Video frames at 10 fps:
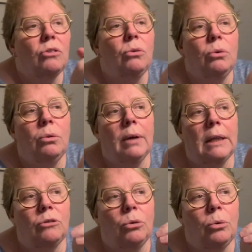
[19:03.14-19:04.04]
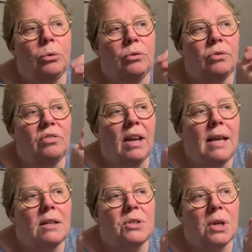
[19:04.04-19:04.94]
to
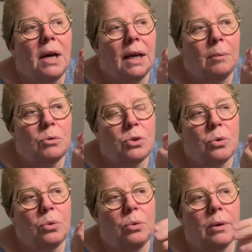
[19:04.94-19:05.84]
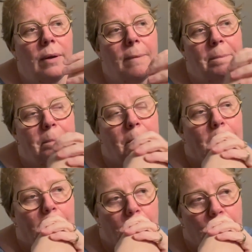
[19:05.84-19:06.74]
take time to
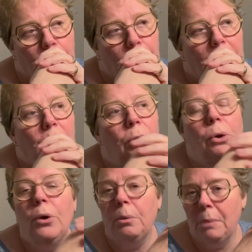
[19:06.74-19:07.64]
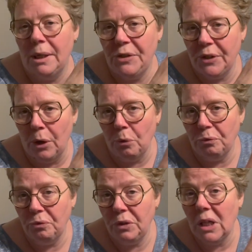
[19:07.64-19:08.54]
learn
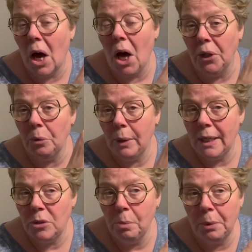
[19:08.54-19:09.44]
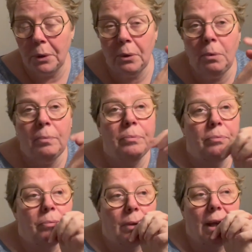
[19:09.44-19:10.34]
myself the other way to purl.
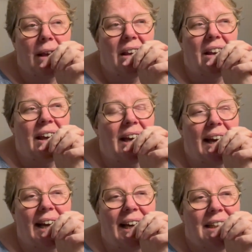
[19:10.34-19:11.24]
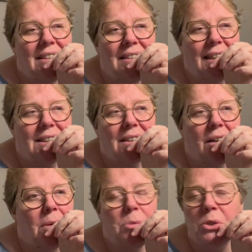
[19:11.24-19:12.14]
And that
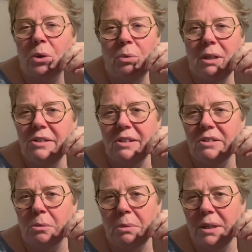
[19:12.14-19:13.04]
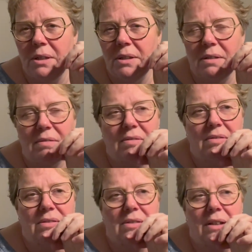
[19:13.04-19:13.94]
comes so easy to me
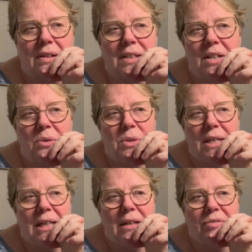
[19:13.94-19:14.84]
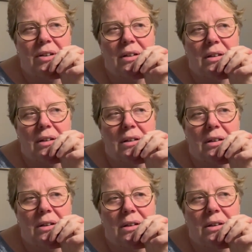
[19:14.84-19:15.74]
that I don't even
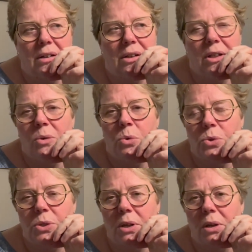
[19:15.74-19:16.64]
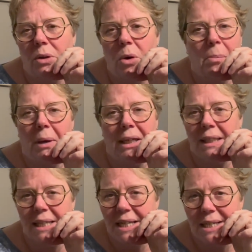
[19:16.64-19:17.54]
use the
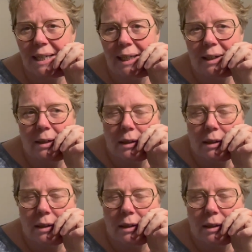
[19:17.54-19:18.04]
combined knitting.